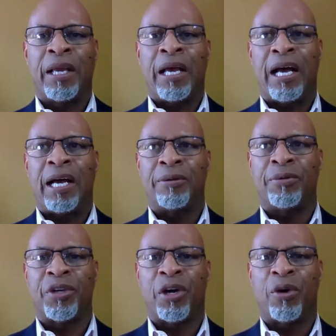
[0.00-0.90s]
Uh,
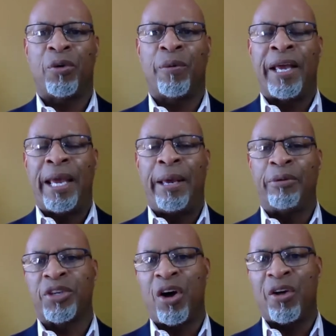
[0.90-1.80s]
so it
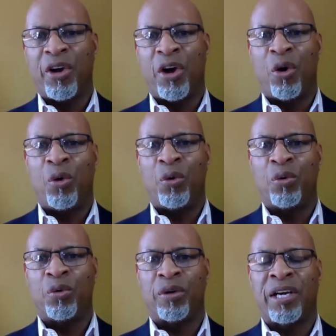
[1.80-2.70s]
was called the
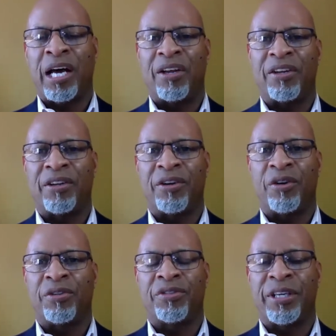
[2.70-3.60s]
Old Colored
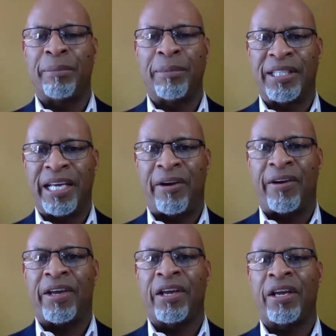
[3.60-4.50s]

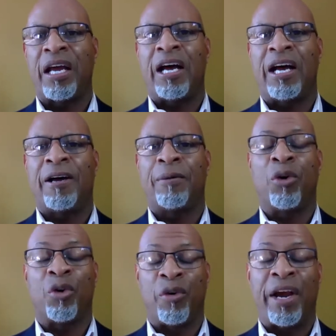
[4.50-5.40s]
Cemetery uh,
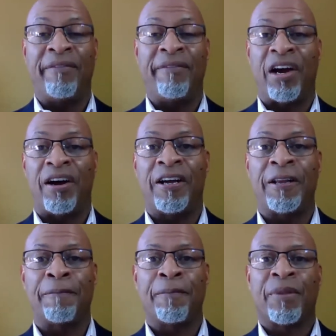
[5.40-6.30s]
or graveyard
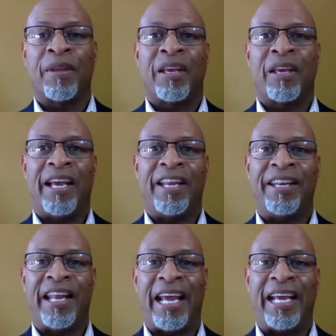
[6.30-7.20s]

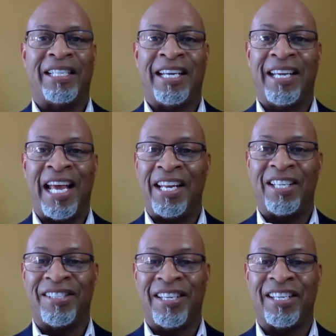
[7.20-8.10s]
in eighteen
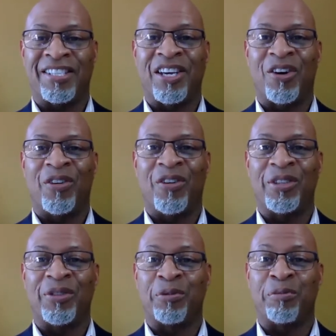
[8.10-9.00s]
ninety-six, so it
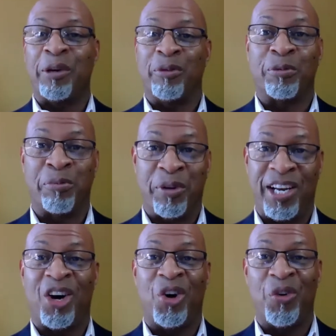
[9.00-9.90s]
was it was pretty
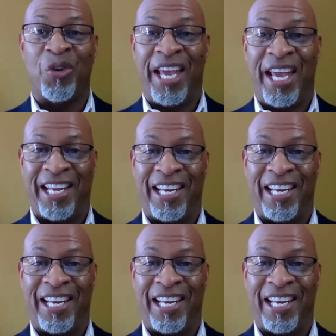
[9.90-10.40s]
old then.